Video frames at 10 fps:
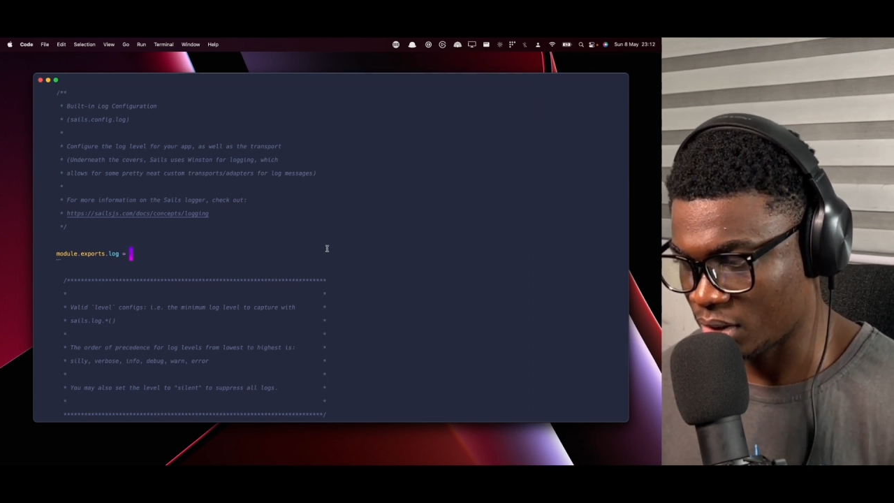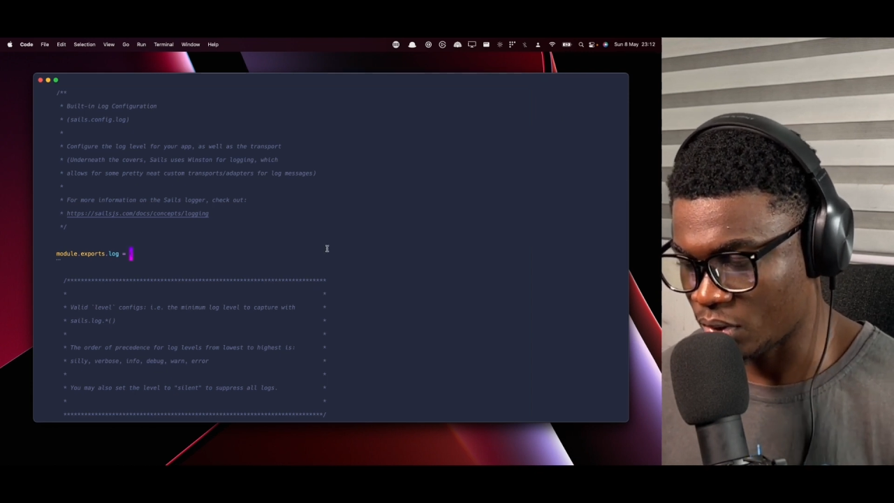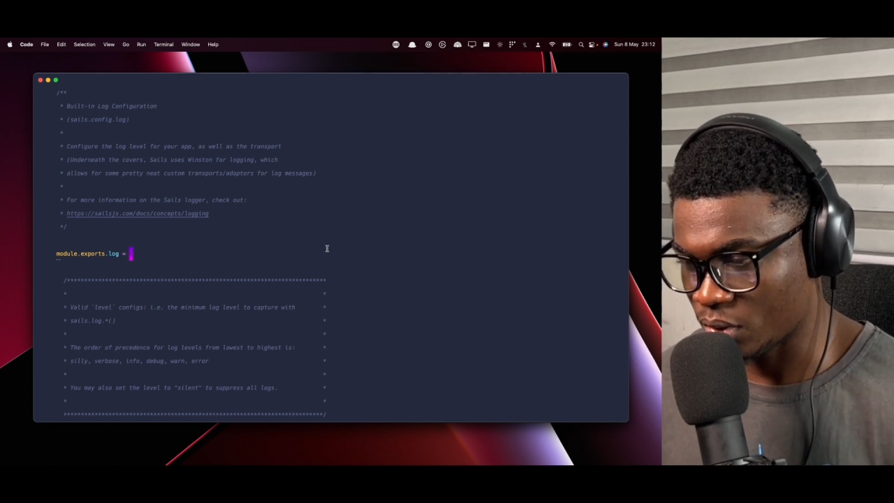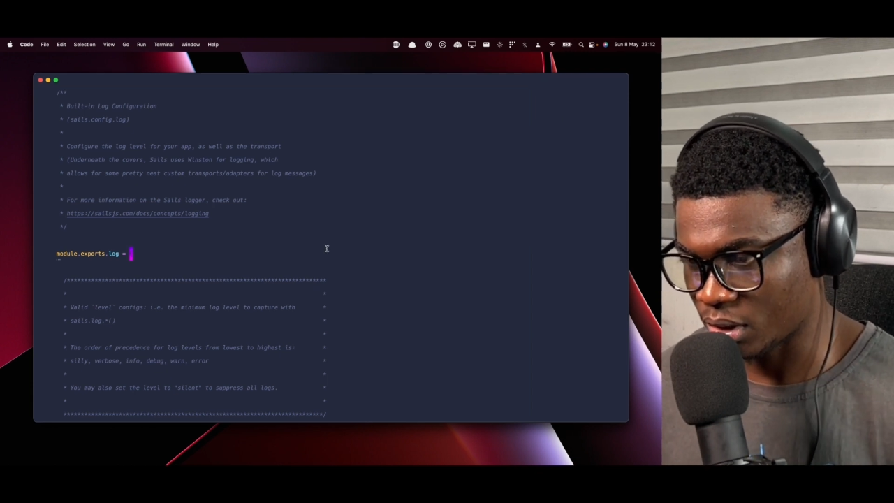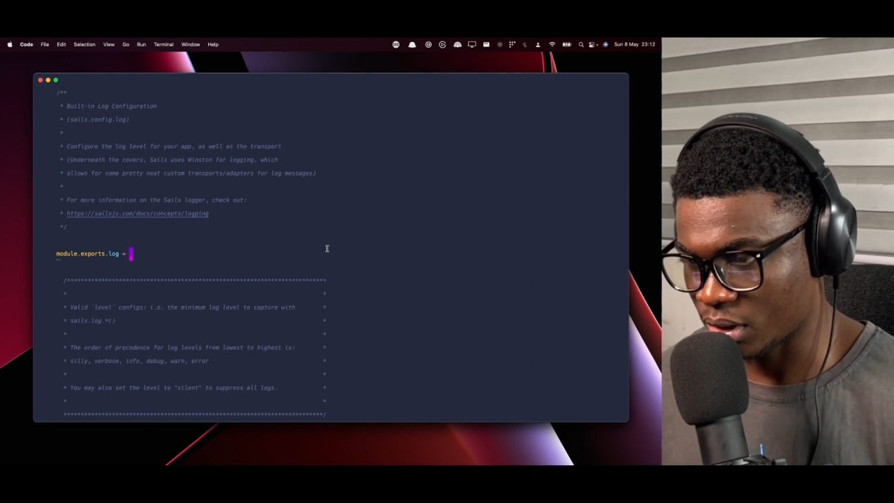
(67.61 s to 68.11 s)

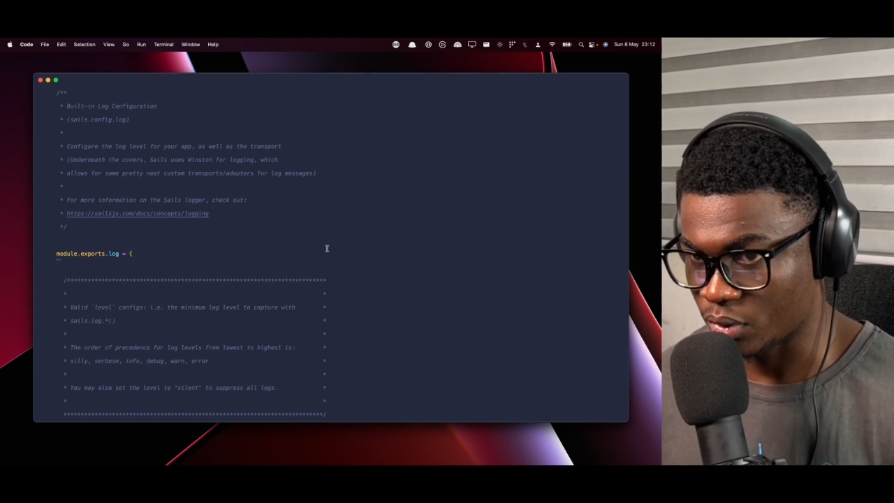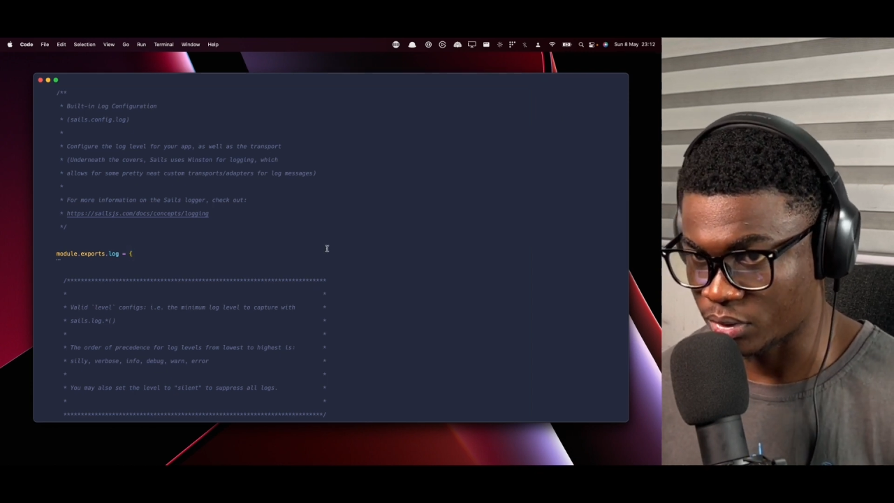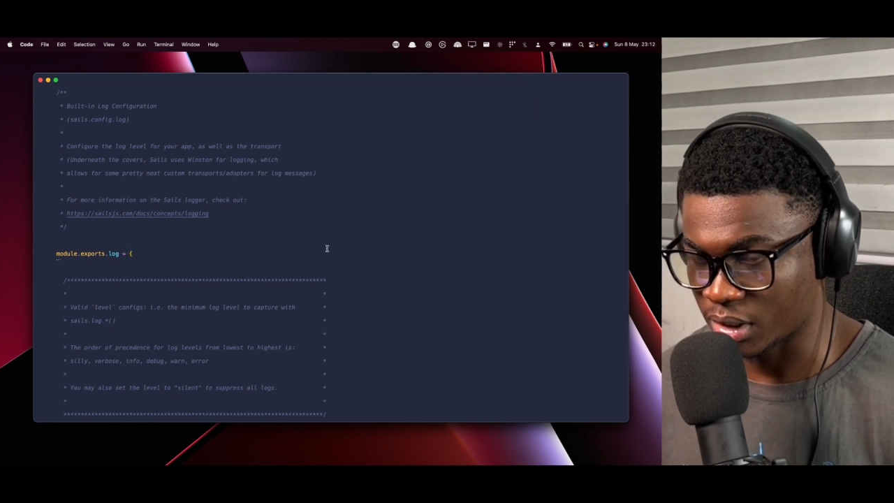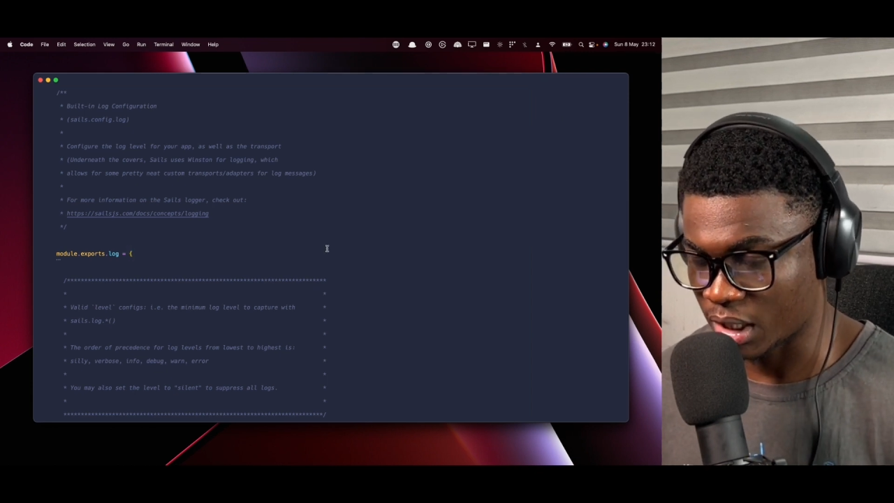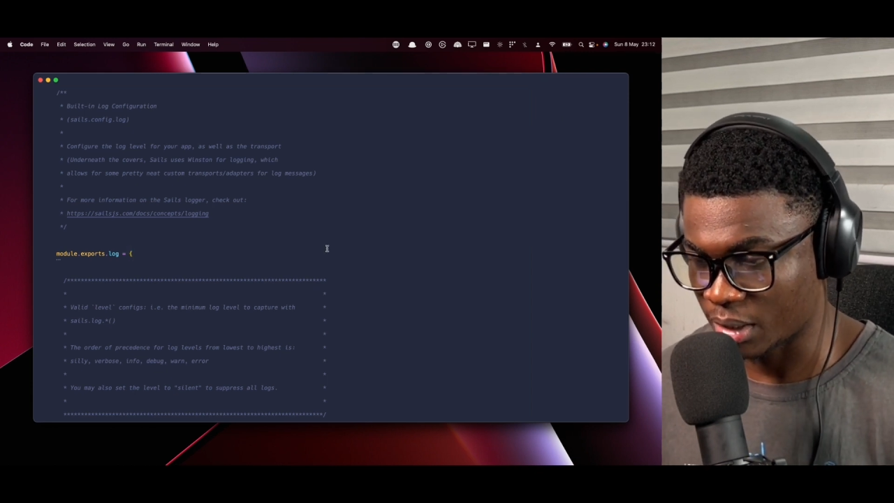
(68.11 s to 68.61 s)
logger
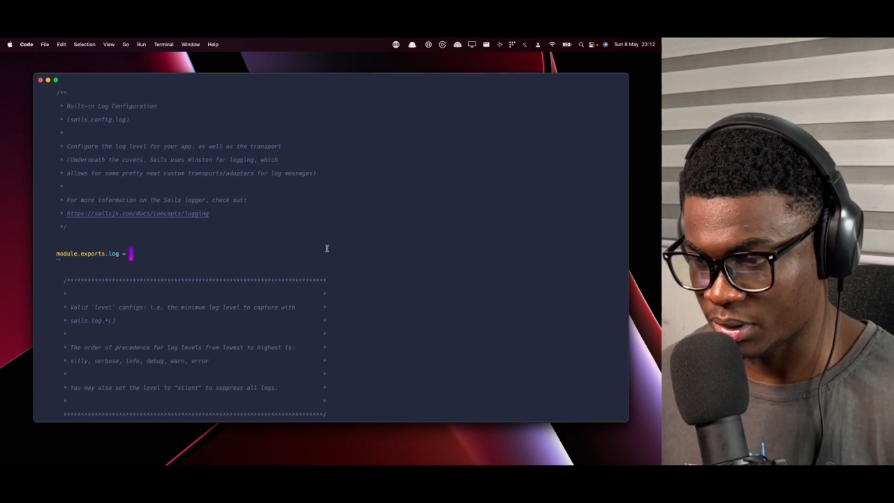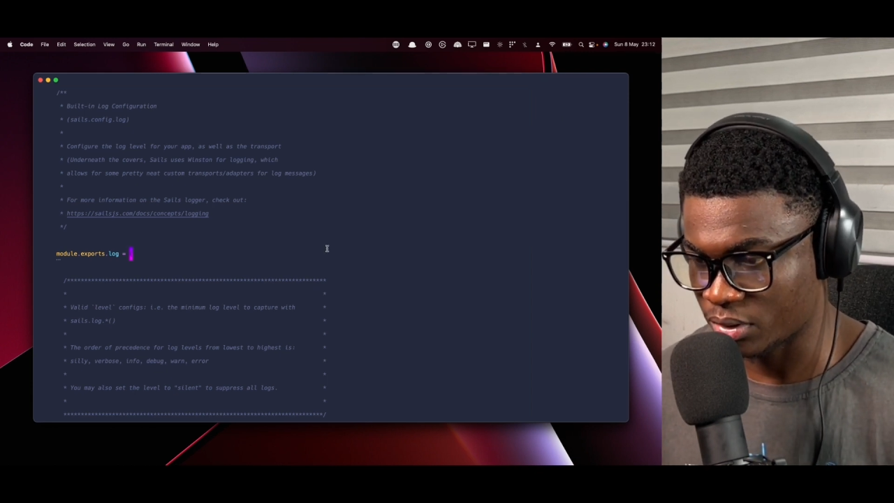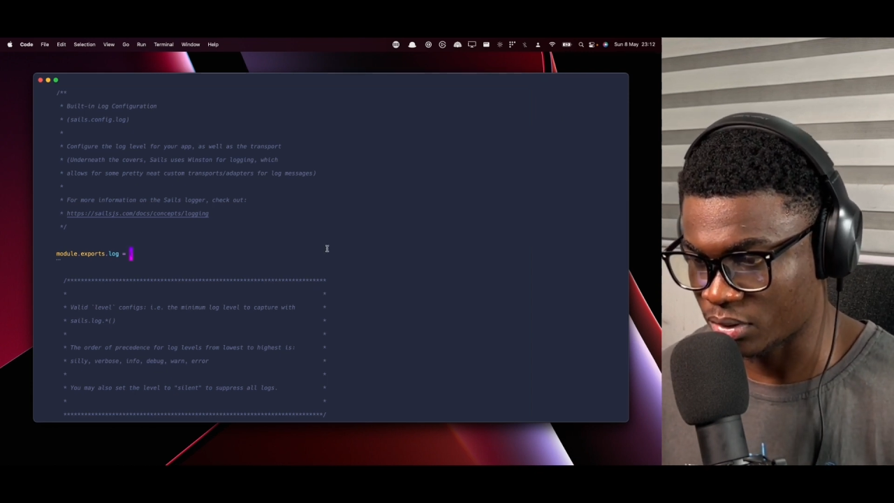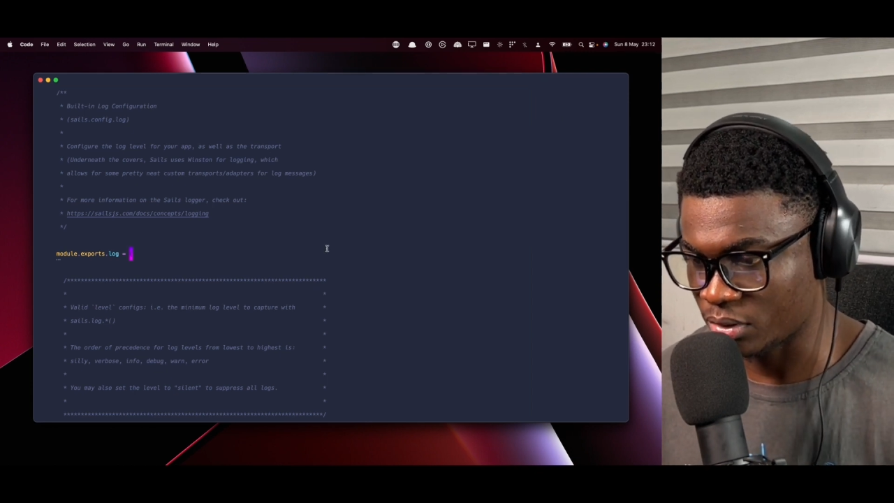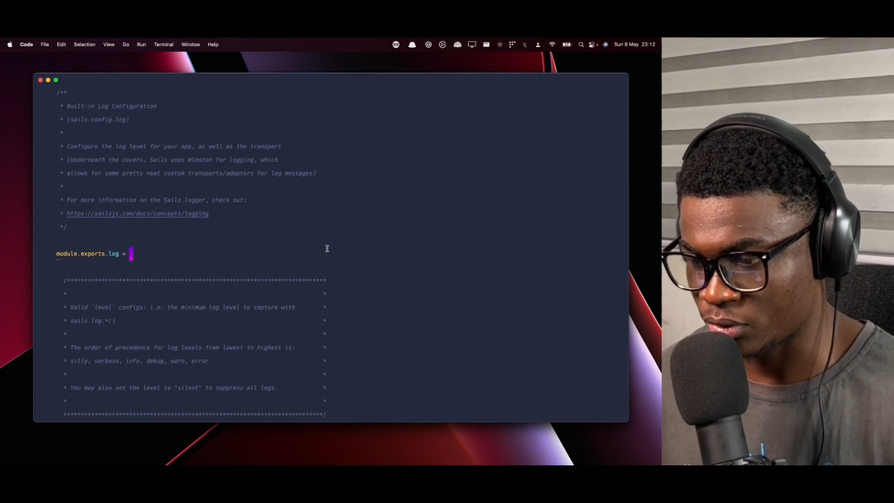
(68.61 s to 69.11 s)
called
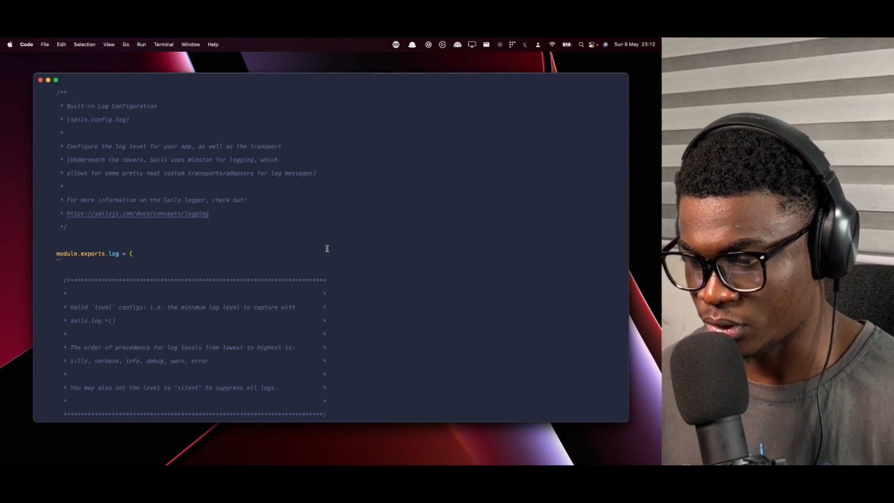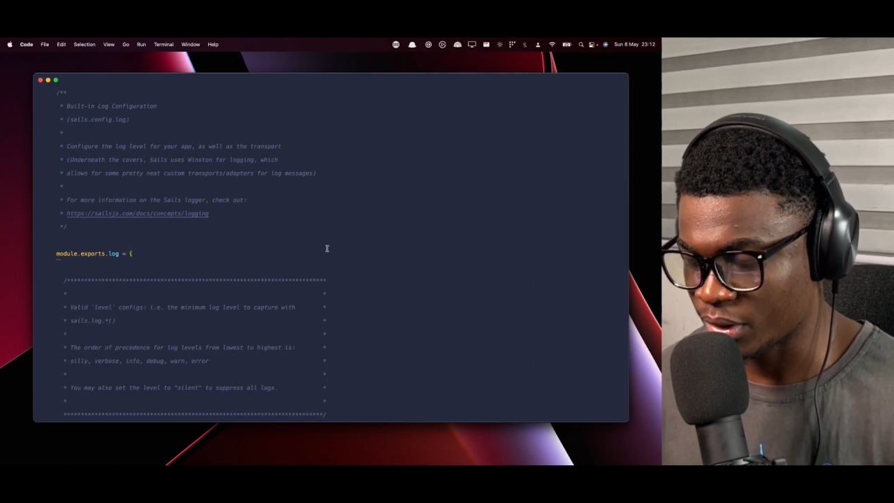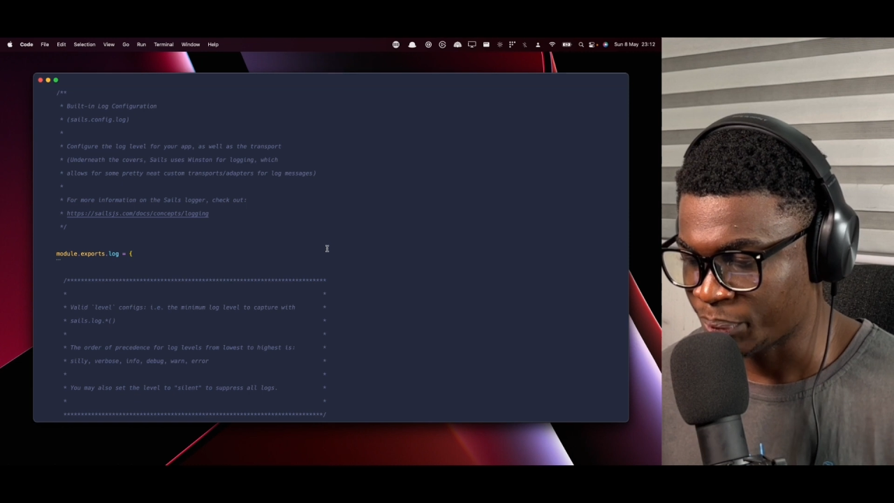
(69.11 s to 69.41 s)
captain's log,